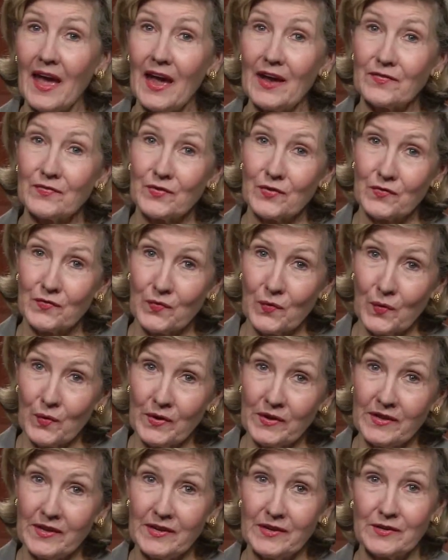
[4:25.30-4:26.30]
After 4
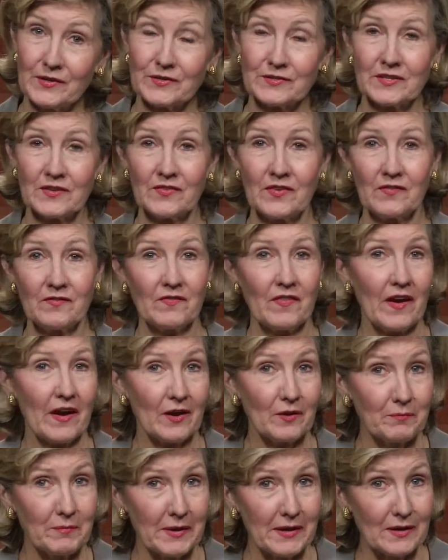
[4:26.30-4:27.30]
years of
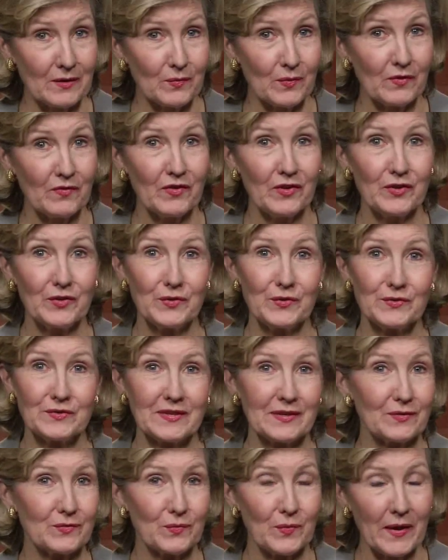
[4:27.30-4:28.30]
environmental reviews
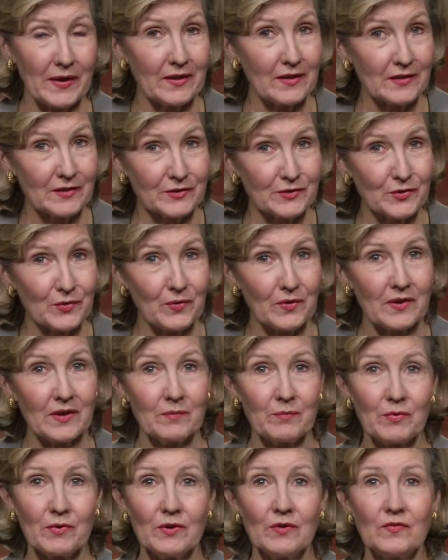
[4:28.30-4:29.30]
and regulatory
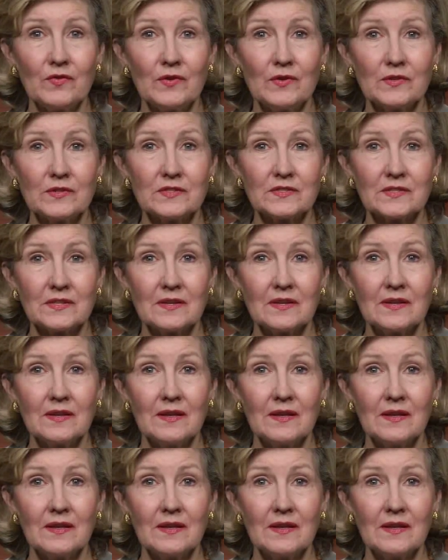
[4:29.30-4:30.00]
approvals,